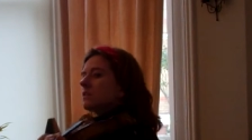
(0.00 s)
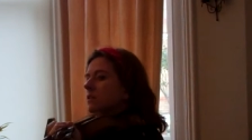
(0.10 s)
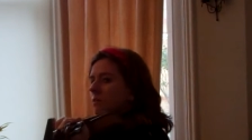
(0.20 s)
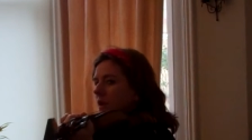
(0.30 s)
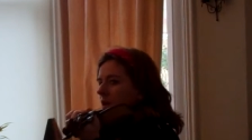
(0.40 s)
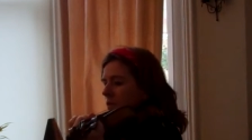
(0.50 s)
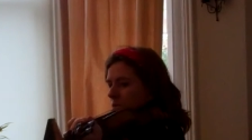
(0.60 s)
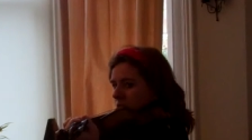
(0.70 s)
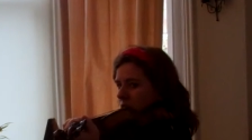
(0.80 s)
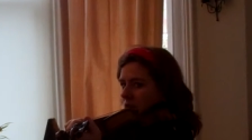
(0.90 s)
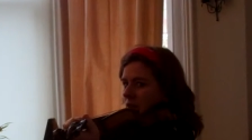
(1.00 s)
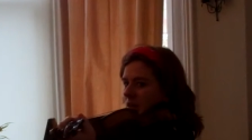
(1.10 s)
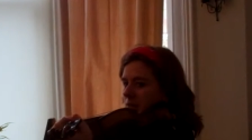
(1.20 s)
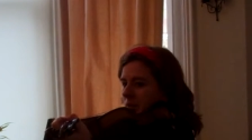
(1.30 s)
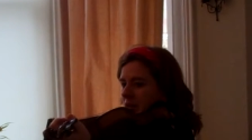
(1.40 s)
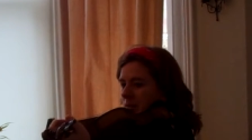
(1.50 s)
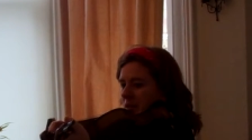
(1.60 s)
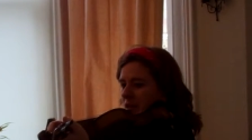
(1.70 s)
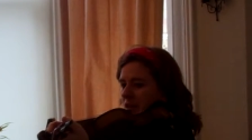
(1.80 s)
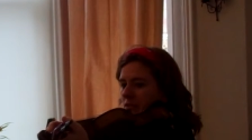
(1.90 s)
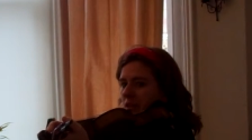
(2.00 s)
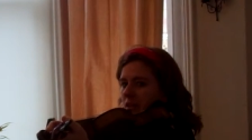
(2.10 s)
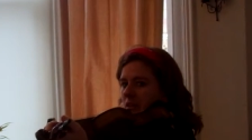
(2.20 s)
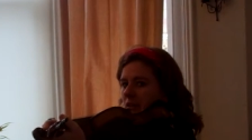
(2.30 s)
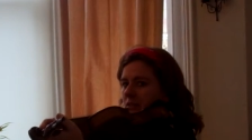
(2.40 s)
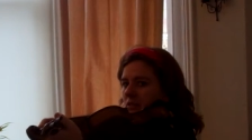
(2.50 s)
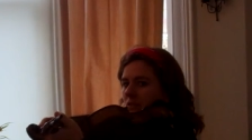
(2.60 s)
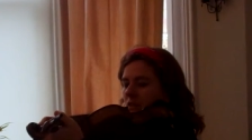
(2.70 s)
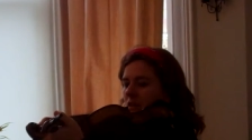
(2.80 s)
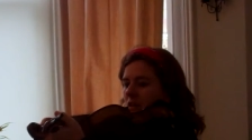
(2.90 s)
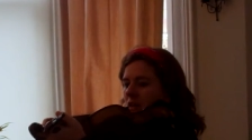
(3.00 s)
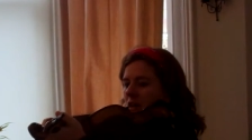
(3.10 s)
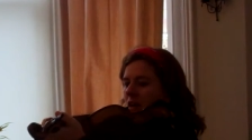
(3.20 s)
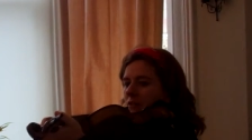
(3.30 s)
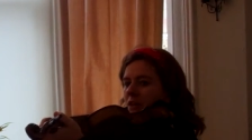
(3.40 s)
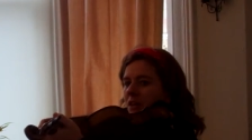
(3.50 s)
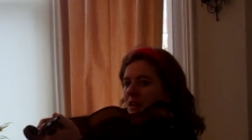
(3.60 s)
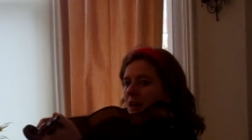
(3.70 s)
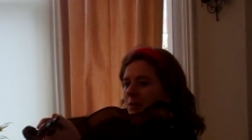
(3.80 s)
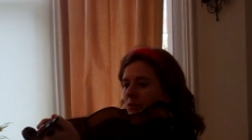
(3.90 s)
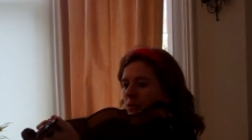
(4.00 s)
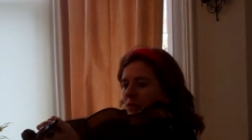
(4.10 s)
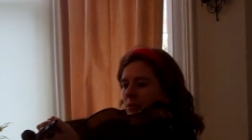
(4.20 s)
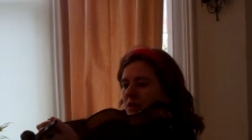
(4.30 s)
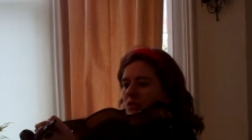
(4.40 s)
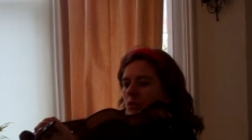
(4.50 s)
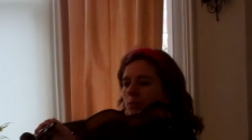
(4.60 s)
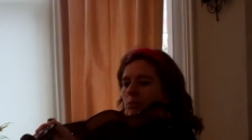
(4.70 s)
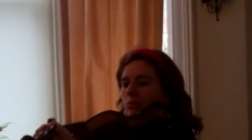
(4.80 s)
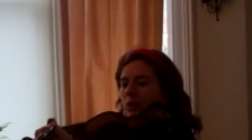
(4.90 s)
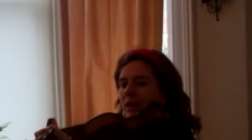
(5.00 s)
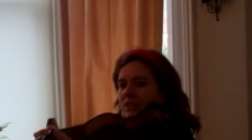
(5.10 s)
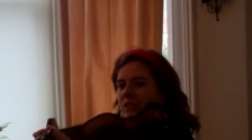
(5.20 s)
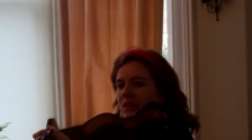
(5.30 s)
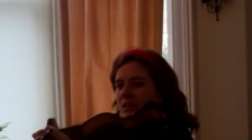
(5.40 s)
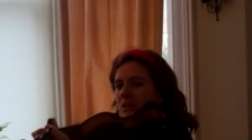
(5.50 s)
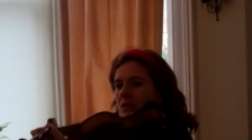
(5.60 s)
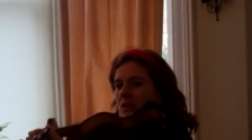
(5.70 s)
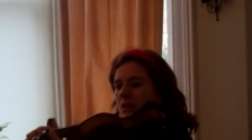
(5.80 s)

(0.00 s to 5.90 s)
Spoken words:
sometimes that many beginning violinists have a collapsed wrist because they're bracing